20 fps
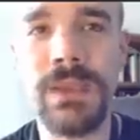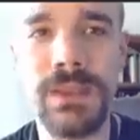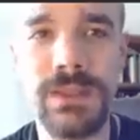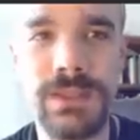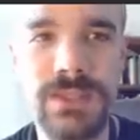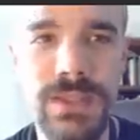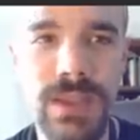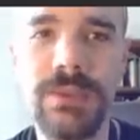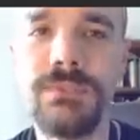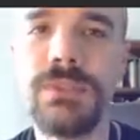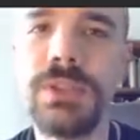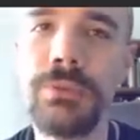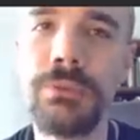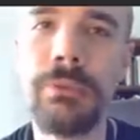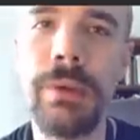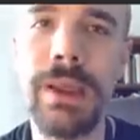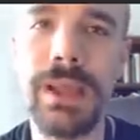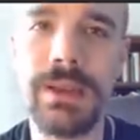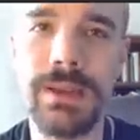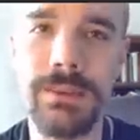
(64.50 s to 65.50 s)
dev
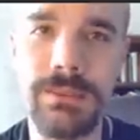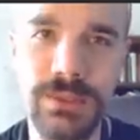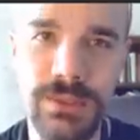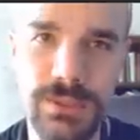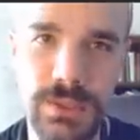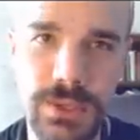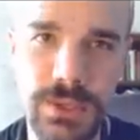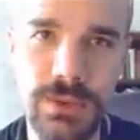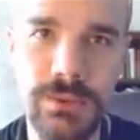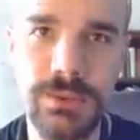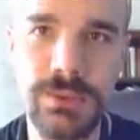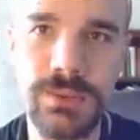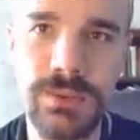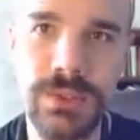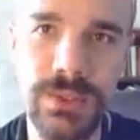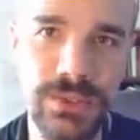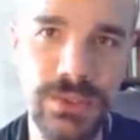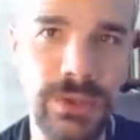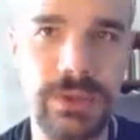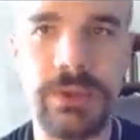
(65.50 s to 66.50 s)
urandom is used
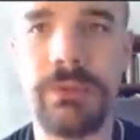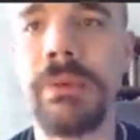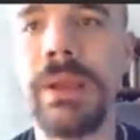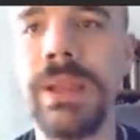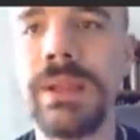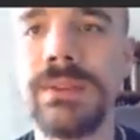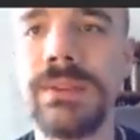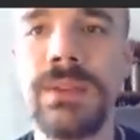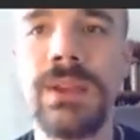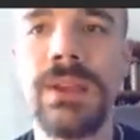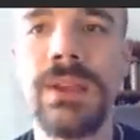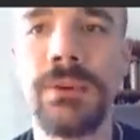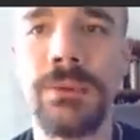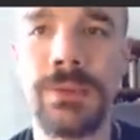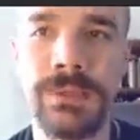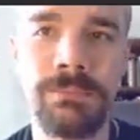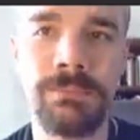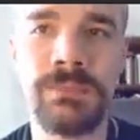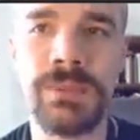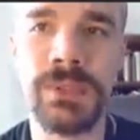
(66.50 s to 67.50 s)
to generate
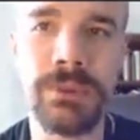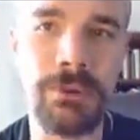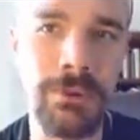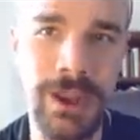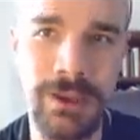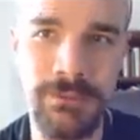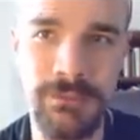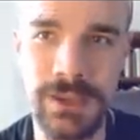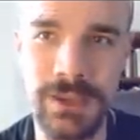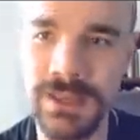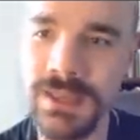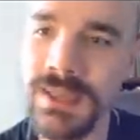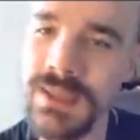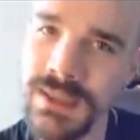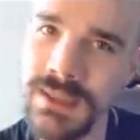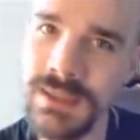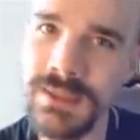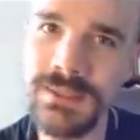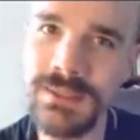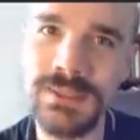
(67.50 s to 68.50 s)
cryptographic
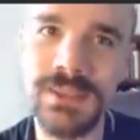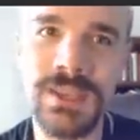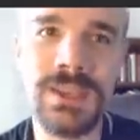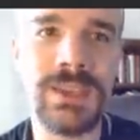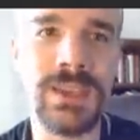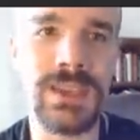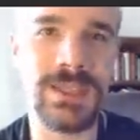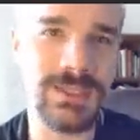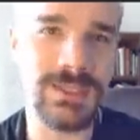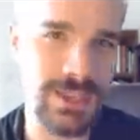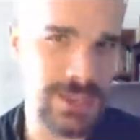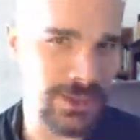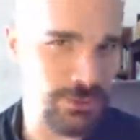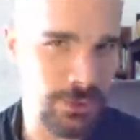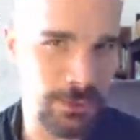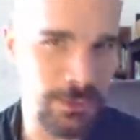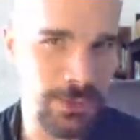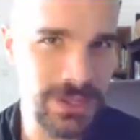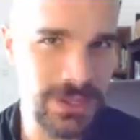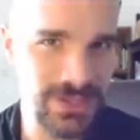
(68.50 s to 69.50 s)
keys. Its
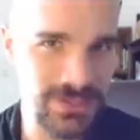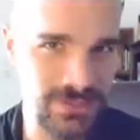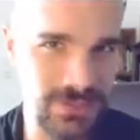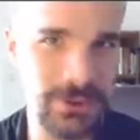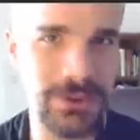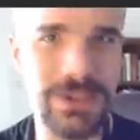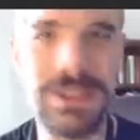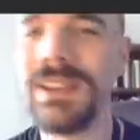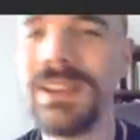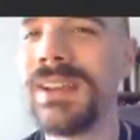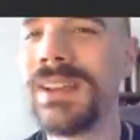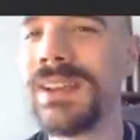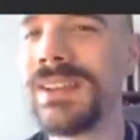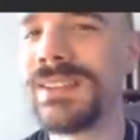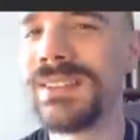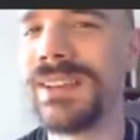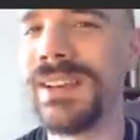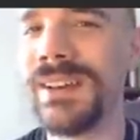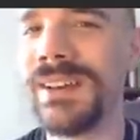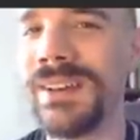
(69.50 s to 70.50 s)
entropy is very,
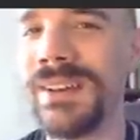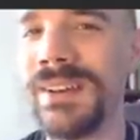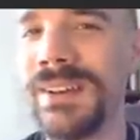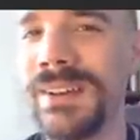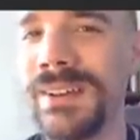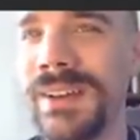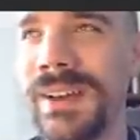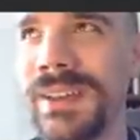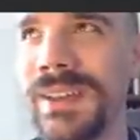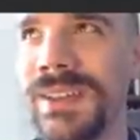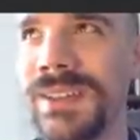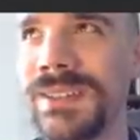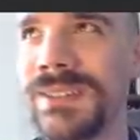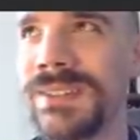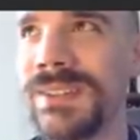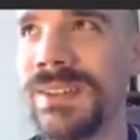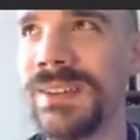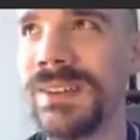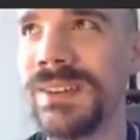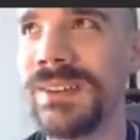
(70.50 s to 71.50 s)
uh, I
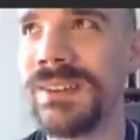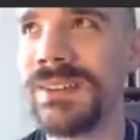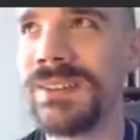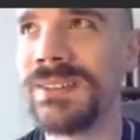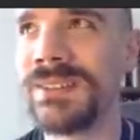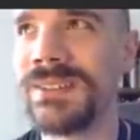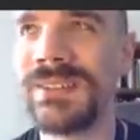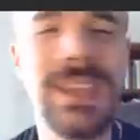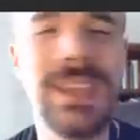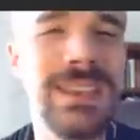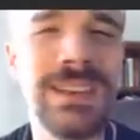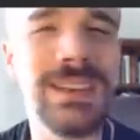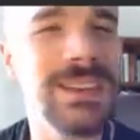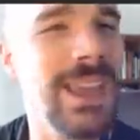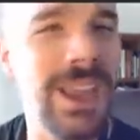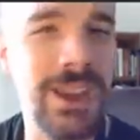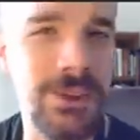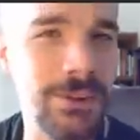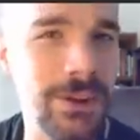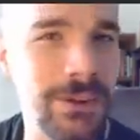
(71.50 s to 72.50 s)
guess, uh, taken
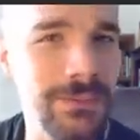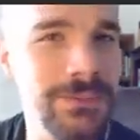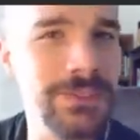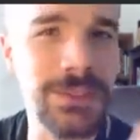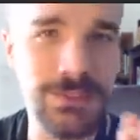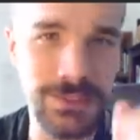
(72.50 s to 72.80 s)
care of, so